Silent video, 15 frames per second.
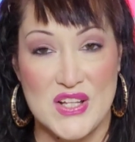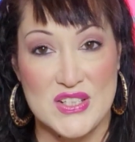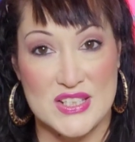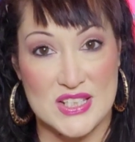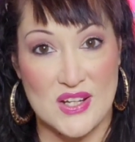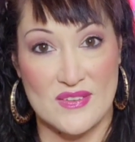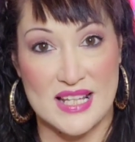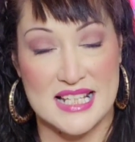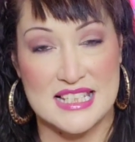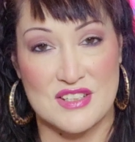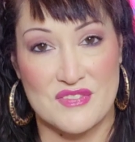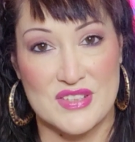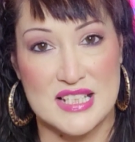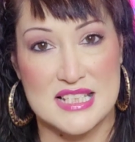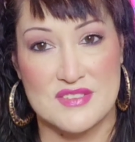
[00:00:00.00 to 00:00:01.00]
So that's it
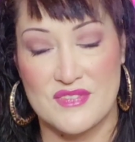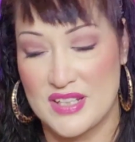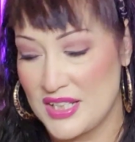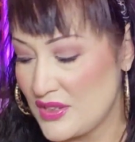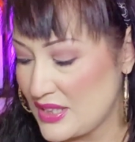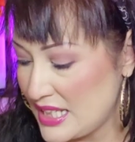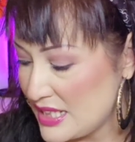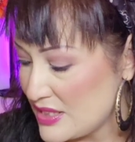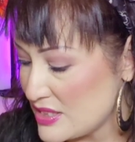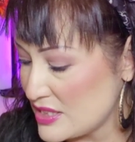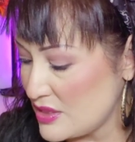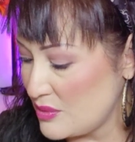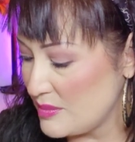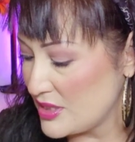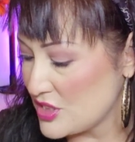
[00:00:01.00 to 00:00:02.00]
for this video. Thank you
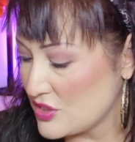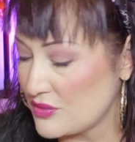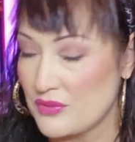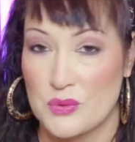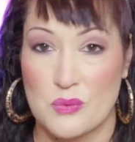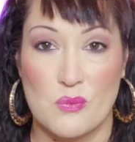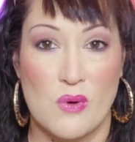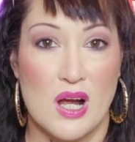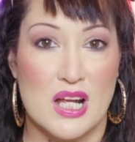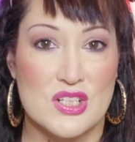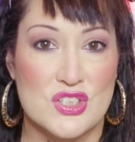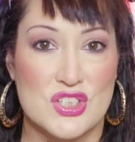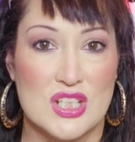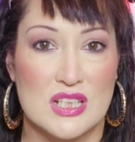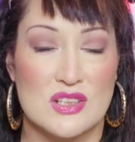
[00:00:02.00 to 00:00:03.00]
so much for
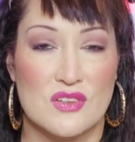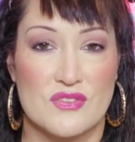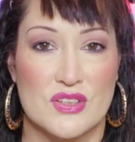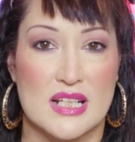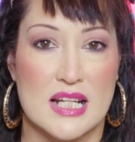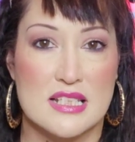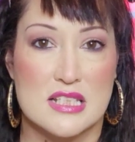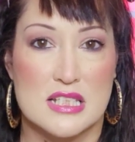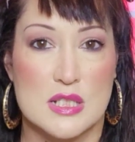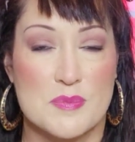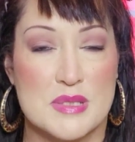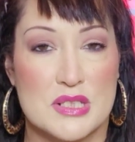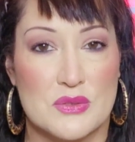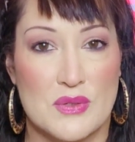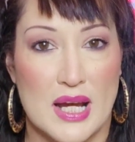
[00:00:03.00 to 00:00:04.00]
watching. Don't forget to
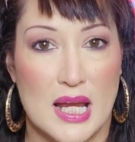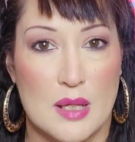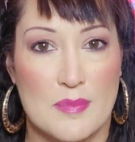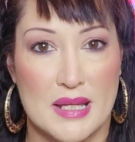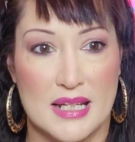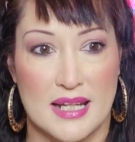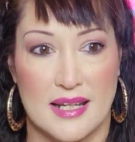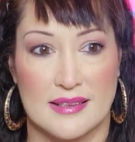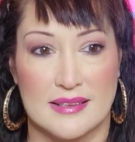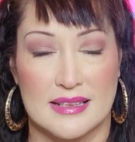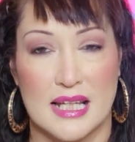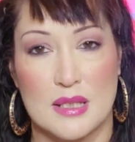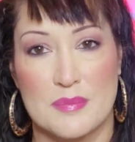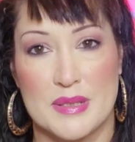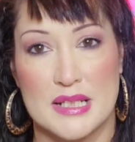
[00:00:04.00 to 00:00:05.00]
subscribe and hit the
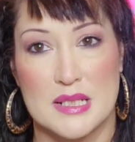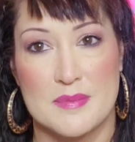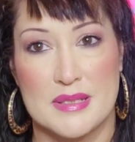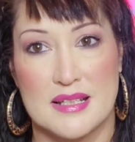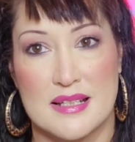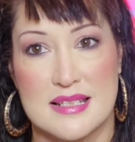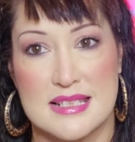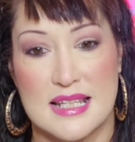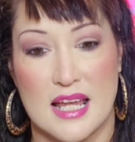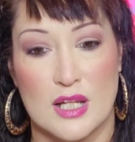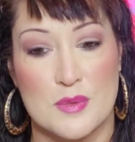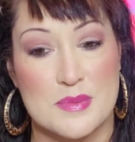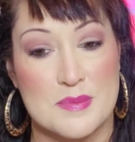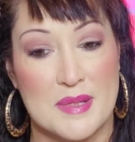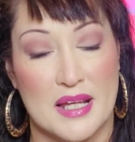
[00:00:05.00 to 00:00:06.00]
like button because that
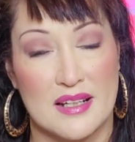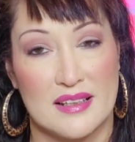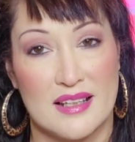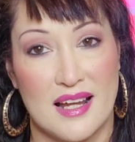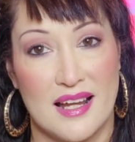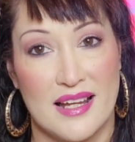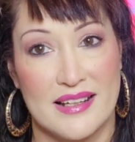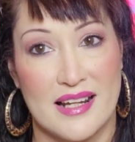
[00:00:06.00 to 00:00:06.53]
helps me out a lot.